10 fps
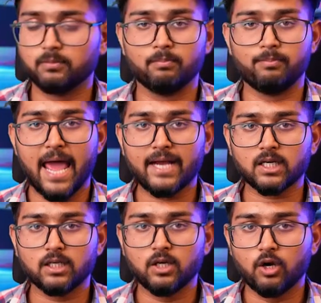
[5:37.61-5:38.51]

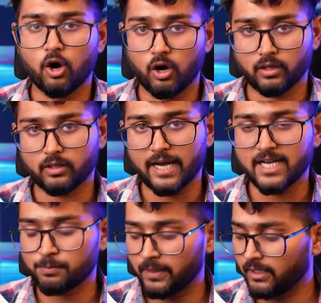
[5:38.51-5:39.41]
black or
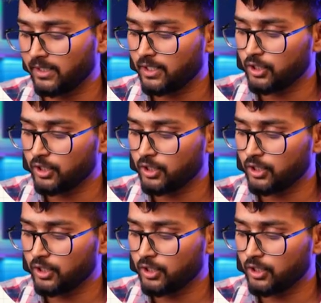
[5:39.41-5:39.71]
transparent.